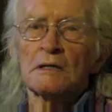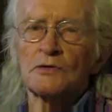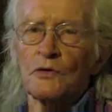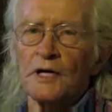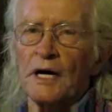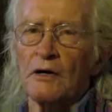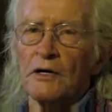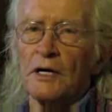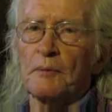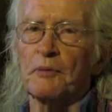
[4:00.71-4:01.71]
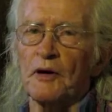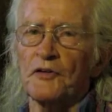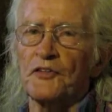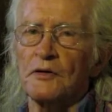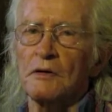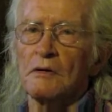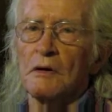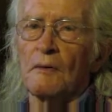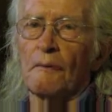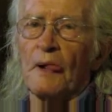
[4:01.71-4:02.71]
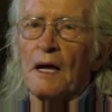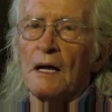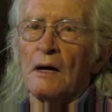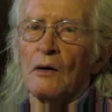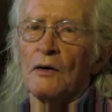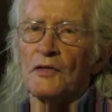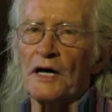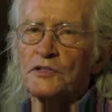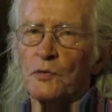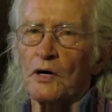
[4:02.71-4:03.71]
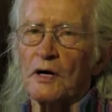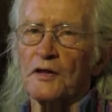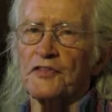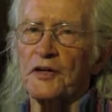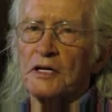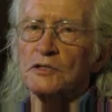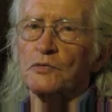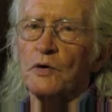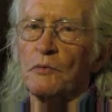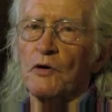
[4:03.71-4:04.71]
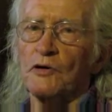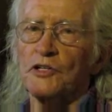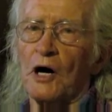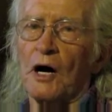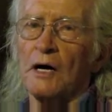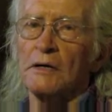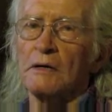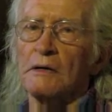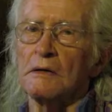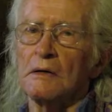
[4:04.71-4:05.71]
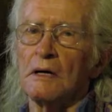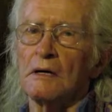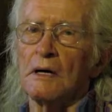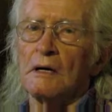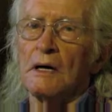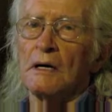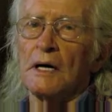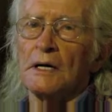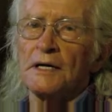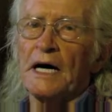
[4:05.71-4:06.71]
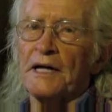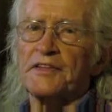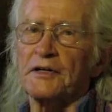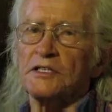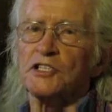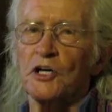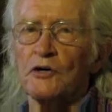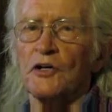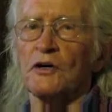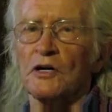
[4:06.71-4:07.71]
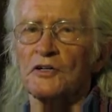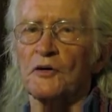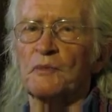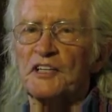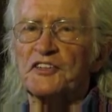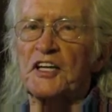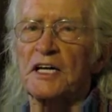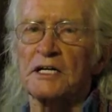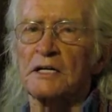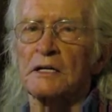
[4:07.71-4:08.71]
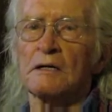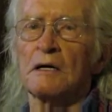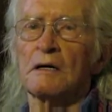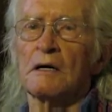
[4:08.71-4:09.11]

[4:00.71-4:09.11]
to an elderly person. That's one of the things we were taught. Not that children are to be seen and